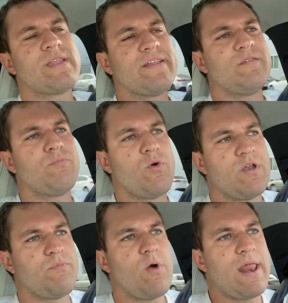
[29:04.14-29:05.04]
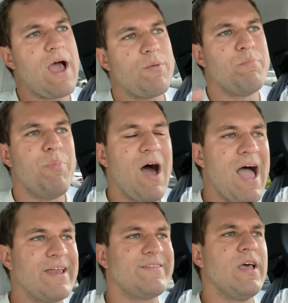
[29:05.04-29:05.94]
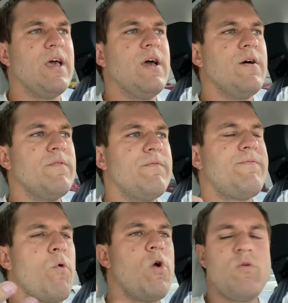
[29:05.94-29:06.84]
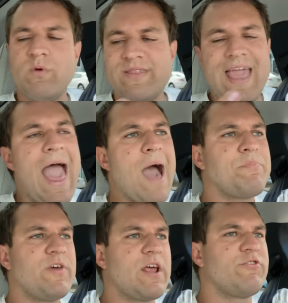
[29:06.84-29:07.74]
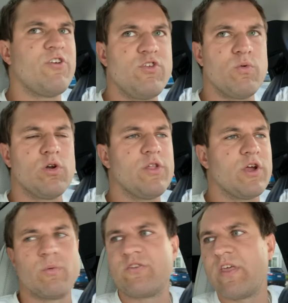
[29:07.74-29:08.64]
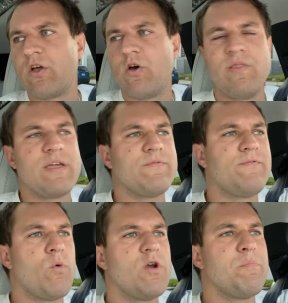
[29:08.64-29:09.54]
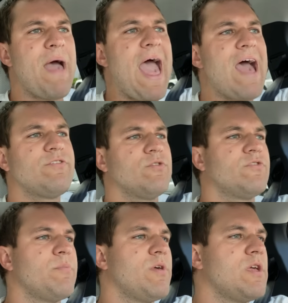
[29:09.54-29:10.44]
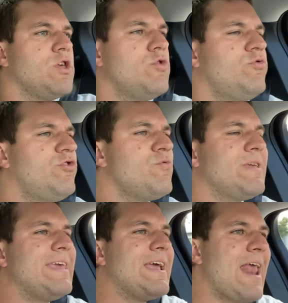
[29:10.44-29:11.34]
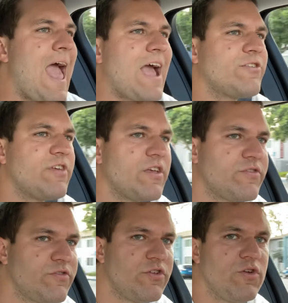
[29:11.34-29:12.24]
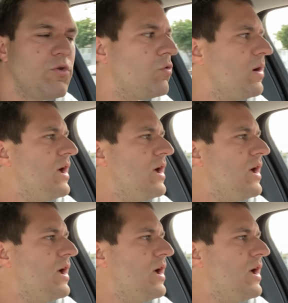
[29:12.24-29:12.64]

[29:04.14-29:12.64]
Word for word: that's important to point out, but Ford with the app that I showed you earlier, which they called like Ford Pass or something, you do get access to